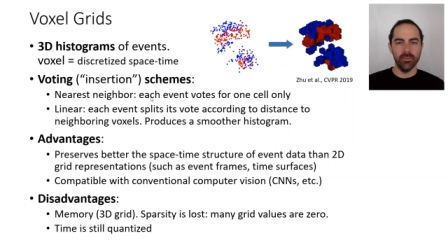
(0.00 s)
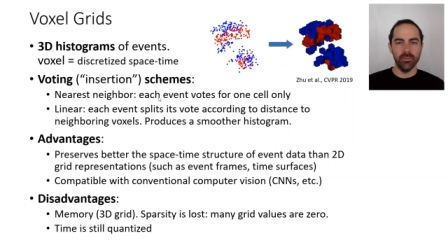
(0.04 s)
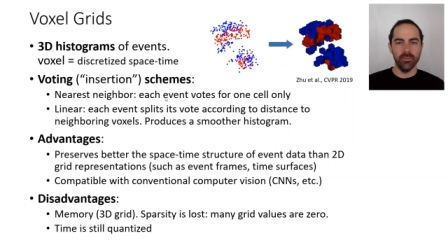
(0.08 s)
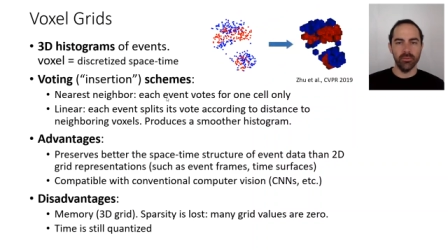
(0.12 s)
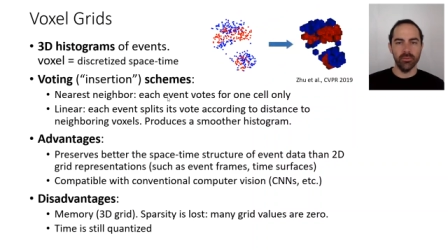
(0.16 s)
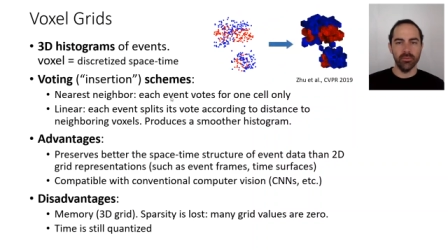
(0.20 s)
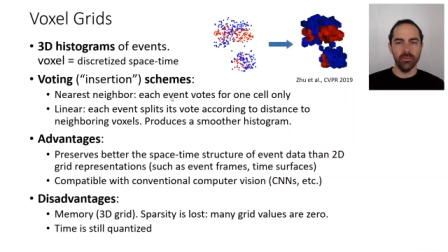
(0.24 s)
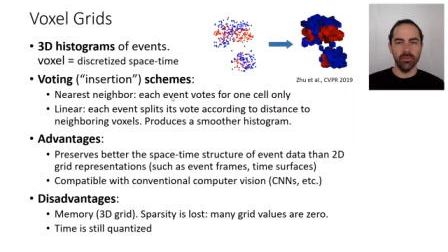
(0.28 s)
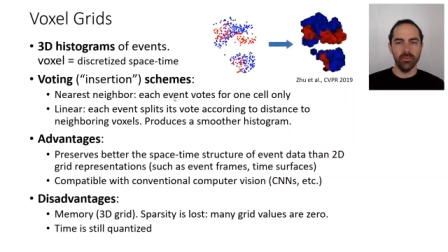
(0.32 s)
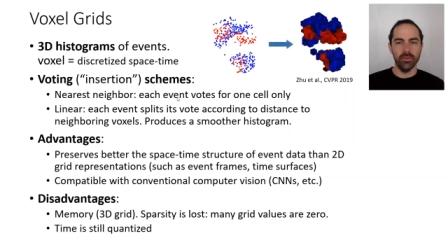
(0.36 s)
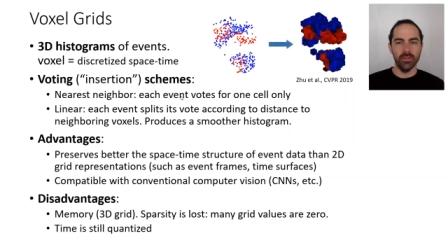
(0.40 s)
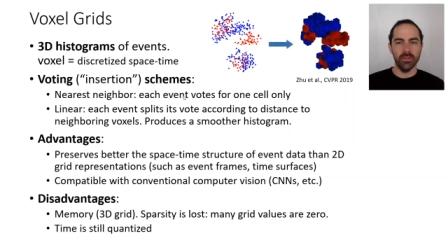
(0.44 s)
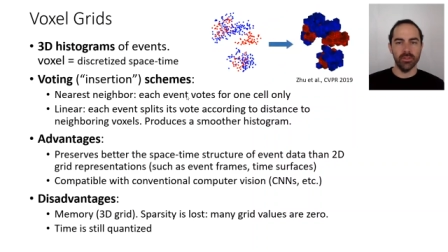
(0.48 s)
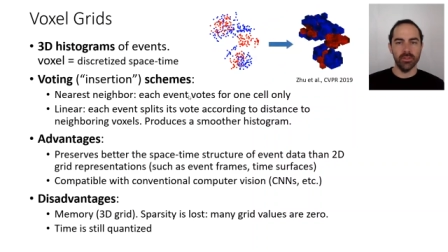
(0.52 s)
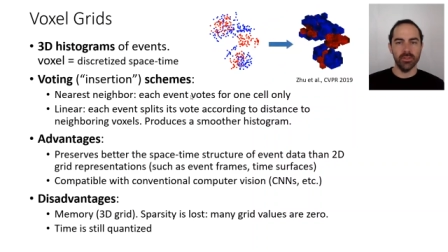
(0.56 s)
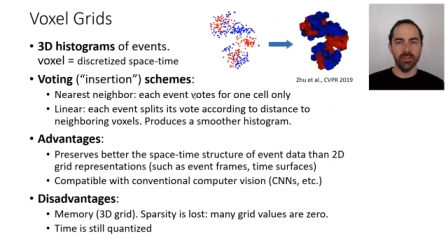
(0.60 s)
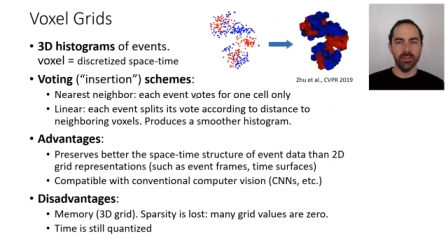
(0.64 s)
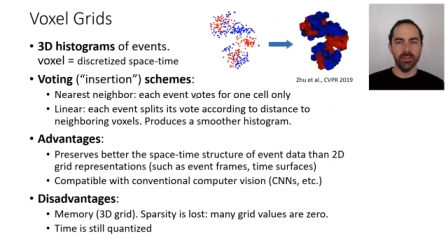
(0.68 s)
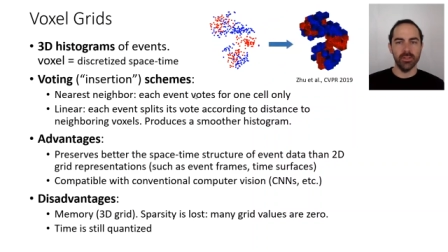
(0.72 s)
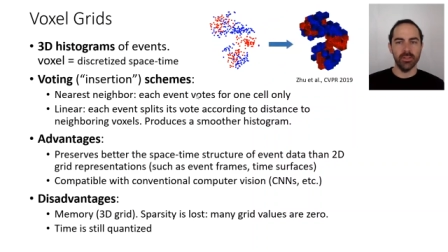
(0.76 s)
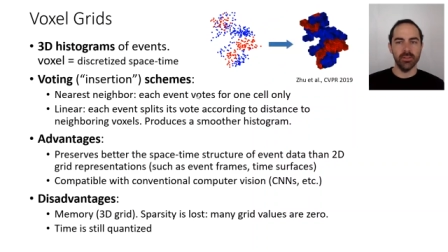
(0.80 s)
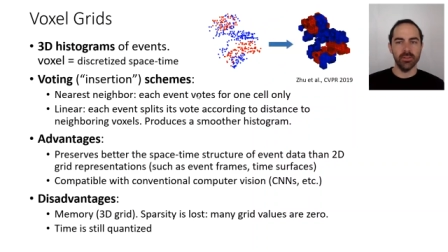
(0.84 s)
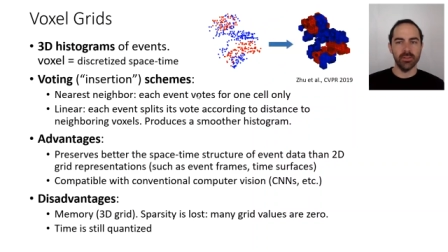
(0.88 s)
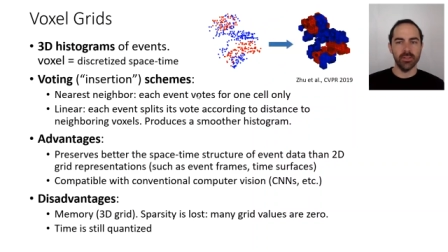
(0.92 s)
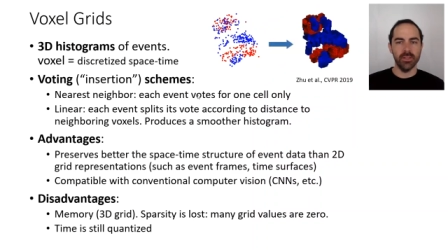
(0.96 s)
for a
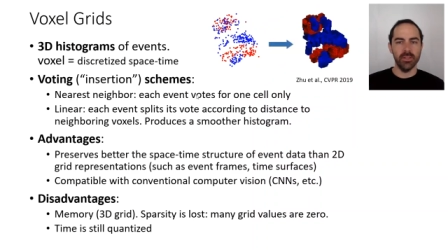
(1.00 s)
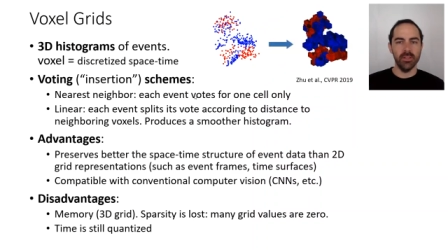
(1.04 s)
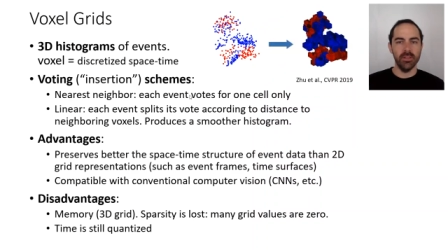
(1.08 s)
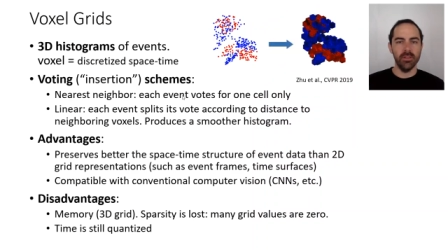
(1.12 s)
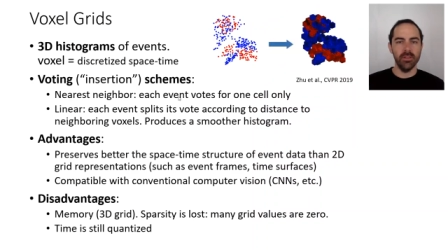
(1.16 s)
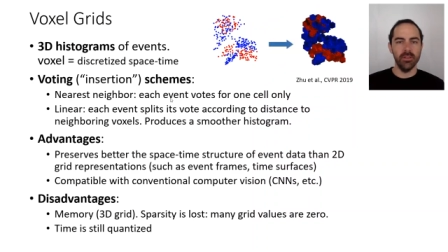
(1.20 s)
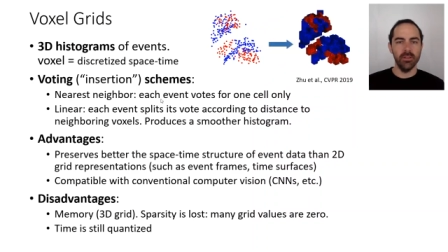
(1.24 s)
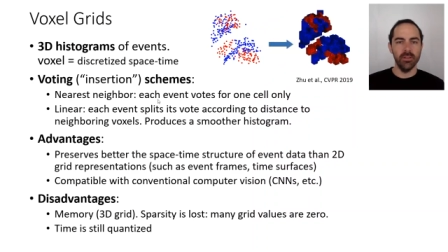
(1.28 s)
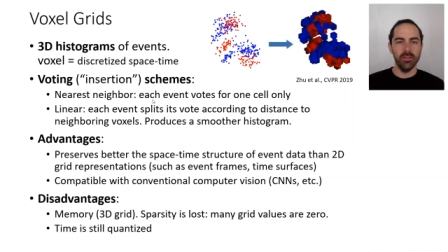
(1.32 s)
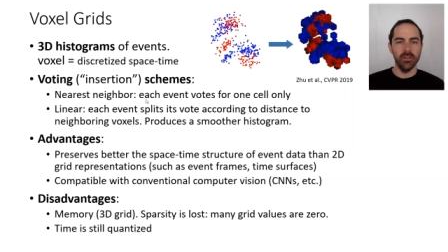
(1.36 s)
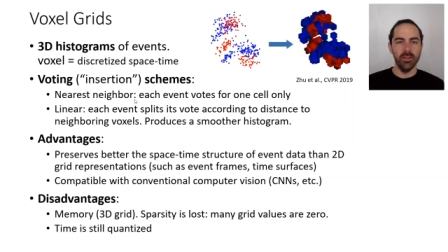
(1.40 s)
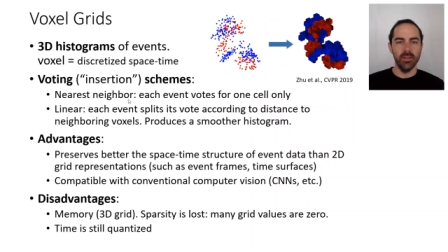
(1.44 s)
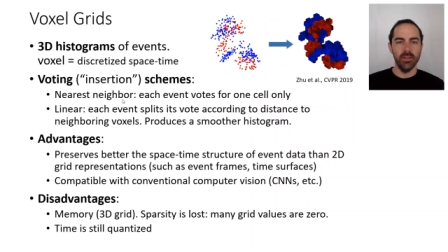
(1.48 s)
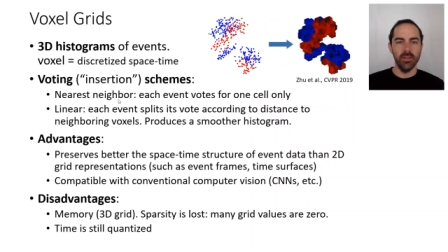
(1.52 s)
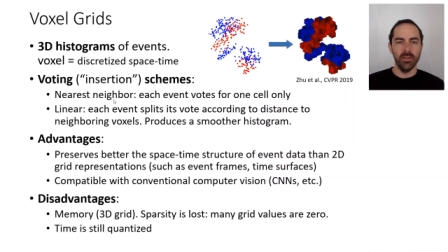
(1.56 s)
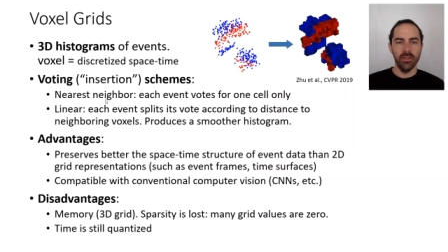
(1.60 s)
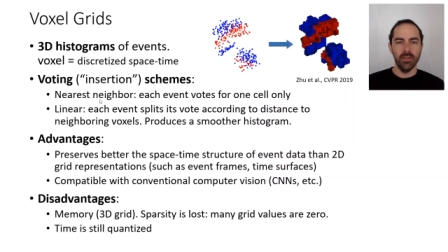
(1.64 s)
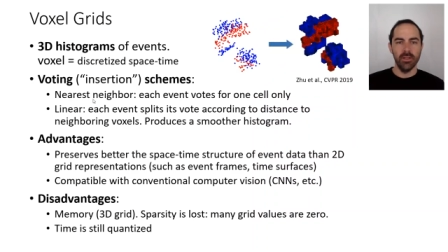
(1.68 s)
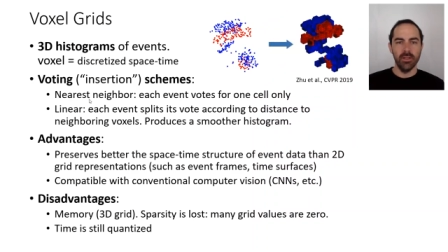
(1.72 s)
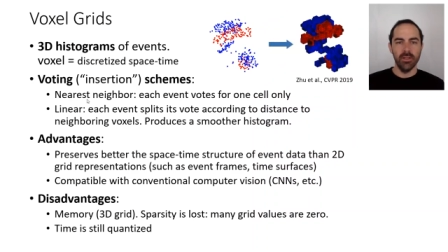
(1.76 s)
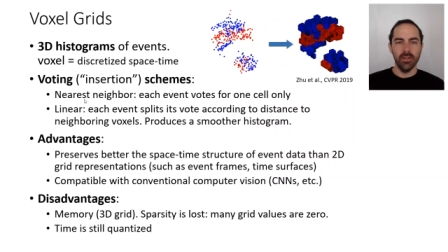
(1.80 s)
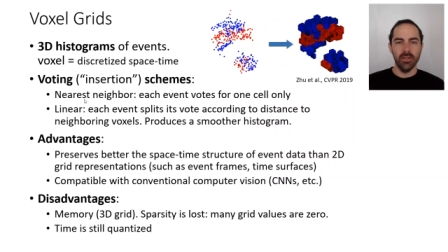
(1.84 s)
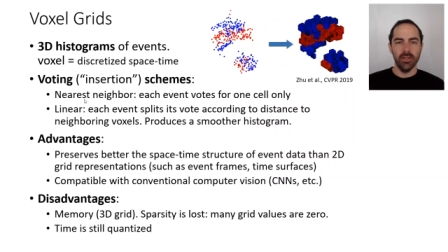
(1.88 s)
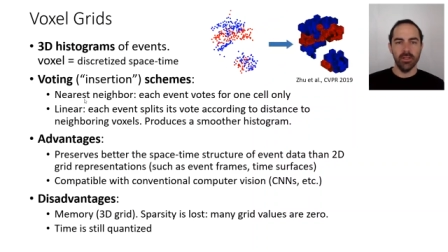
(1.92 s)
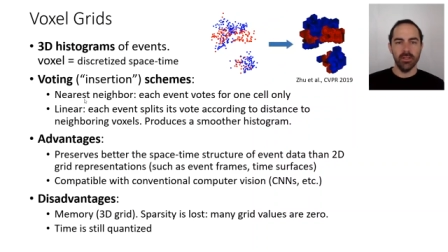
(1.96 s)
single cell,
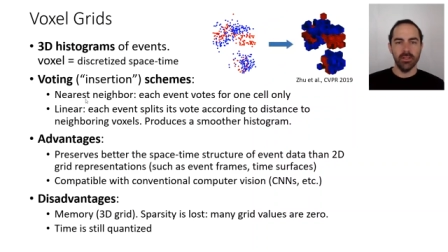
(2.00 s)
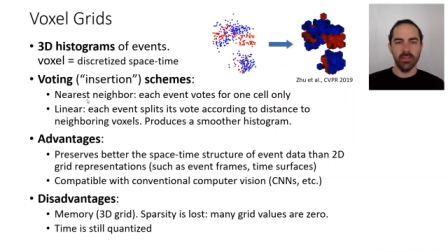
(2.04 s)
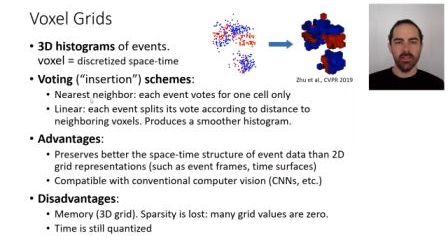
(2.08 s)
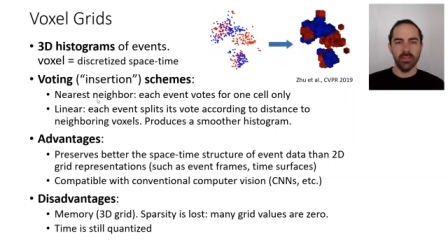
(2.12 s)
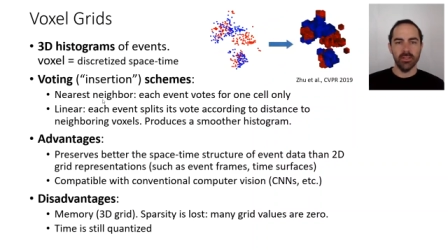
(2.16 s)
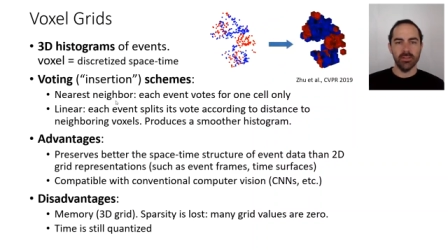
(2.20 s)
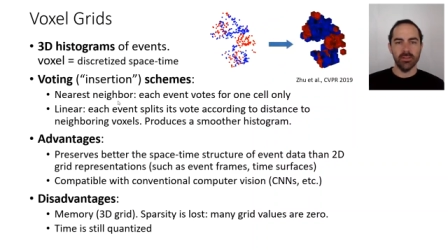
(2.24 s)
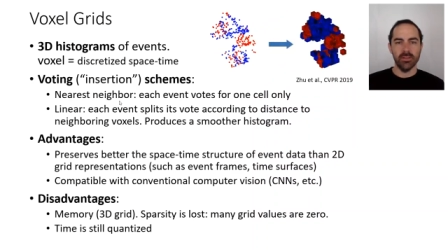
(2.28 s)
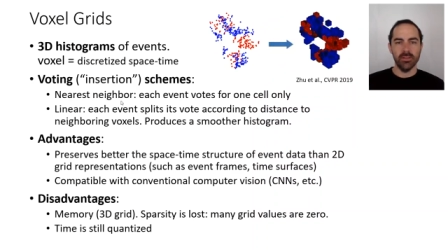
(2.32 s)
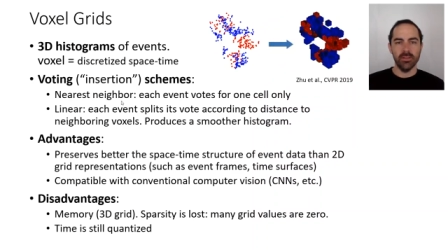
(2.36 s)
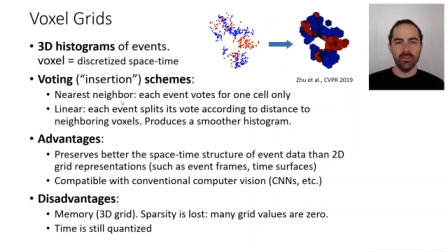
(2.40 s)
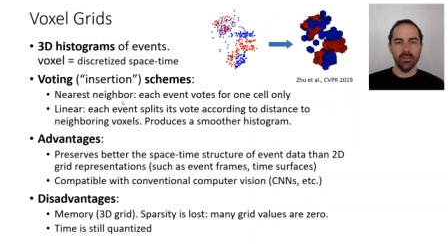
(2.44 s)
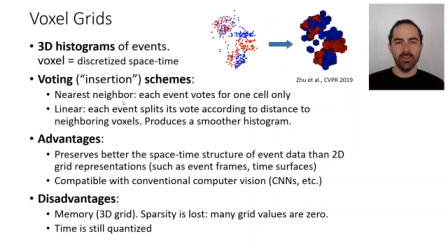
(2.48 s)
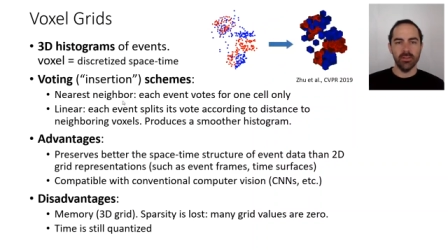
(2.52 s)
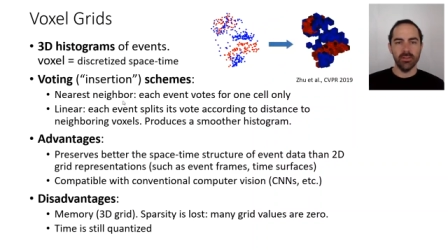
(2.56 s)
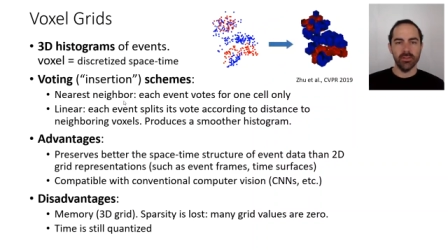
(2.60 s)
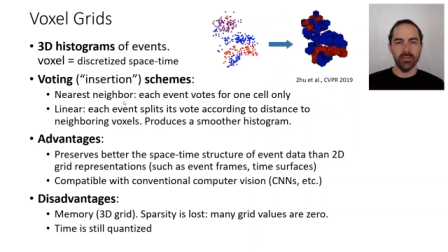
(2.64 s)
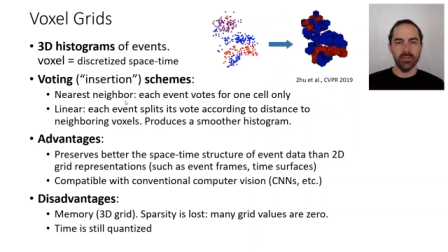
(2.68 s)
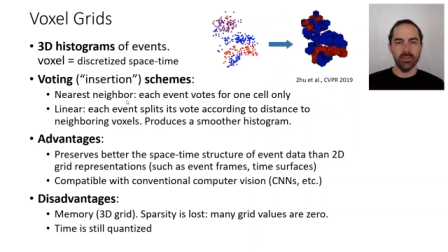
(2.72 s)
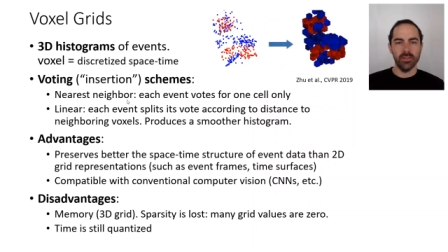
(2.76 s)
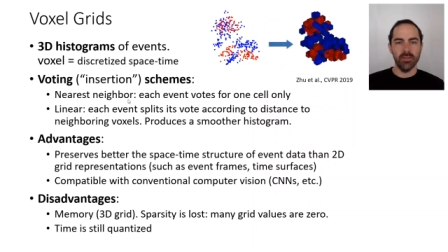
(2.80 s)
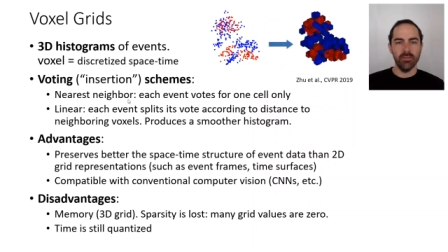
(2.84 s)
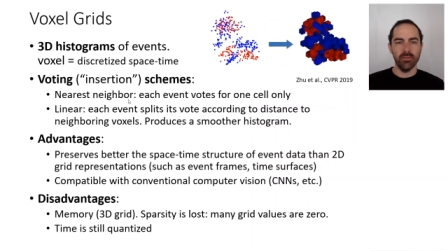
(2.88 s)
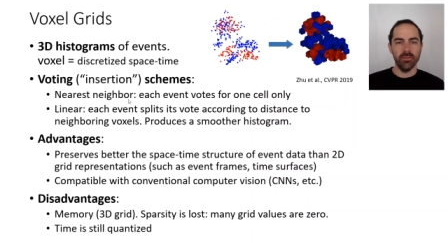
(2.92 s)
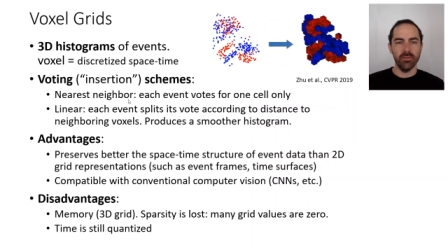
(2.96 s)
and that's the
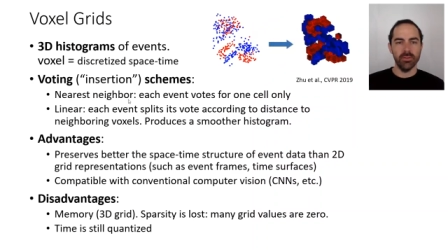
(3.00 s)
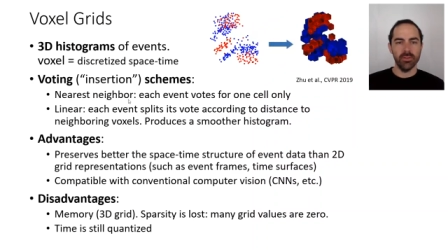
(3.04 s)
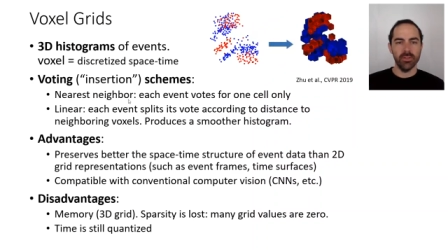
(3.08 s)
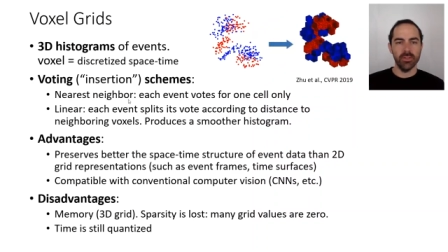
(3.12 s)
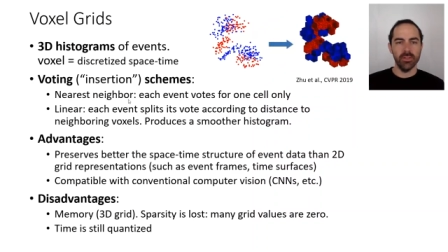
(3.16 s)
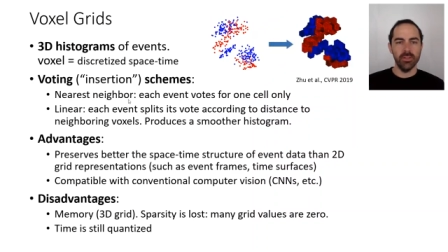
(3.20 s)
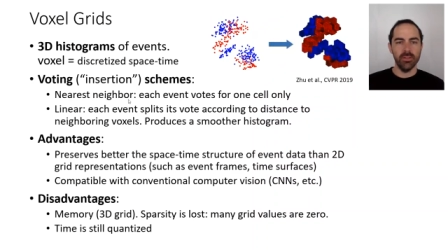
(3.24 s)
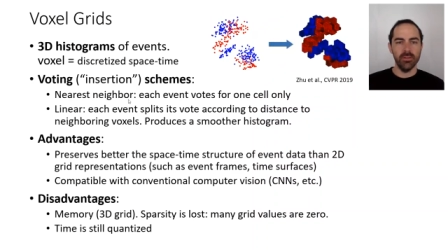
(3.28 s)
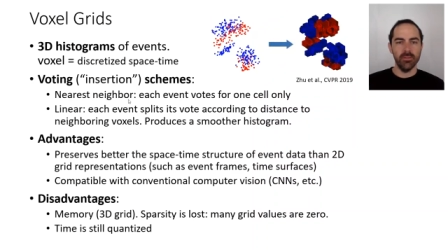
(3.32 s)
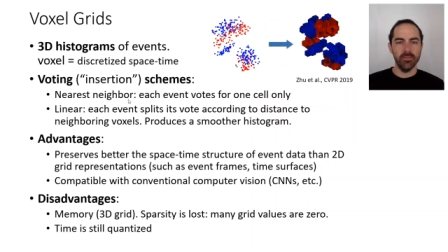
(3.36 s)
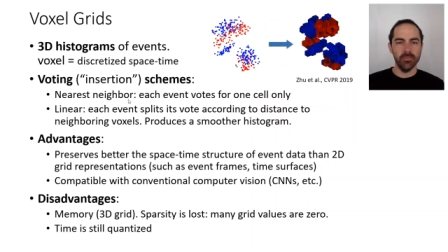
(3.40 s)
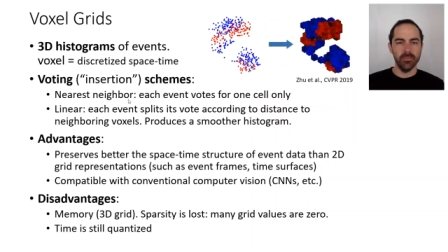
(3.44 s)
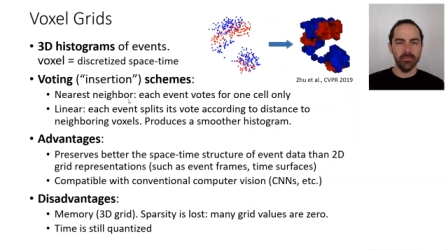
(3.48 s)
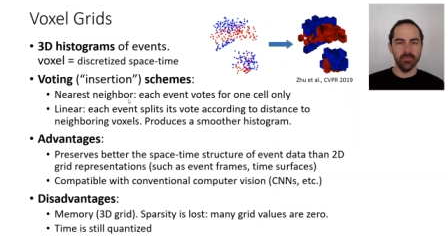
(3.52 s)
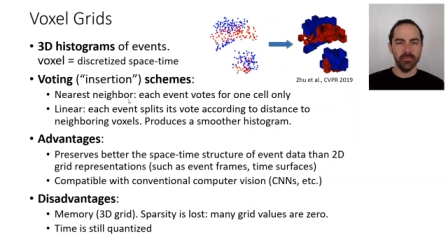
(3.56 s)
nearest neighbor cell,